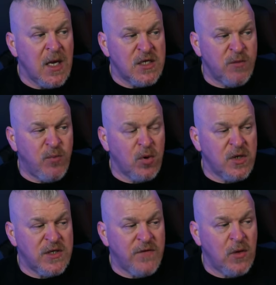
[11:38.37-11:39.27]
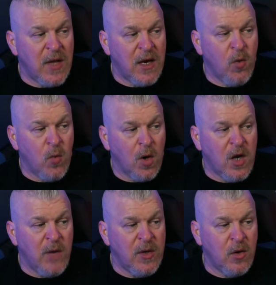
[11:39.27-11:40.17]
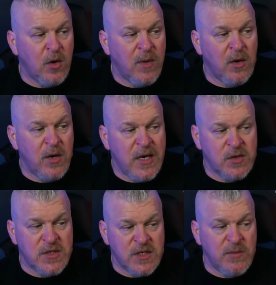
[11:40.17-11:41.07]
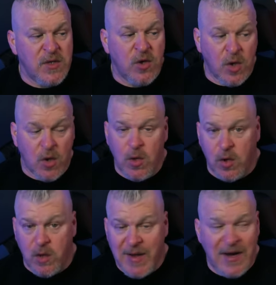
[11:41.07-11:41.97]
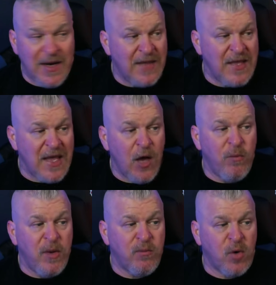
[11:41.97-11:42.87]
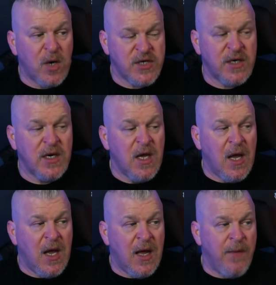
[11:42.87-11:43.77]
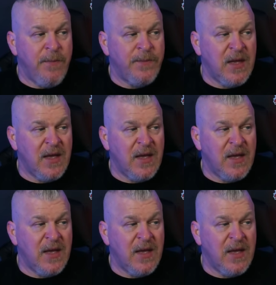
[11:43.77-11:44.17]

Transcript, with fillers: Support us if you like our work. Come and learn about our ecosystem, and you can go learn about it at the Elbun Project um,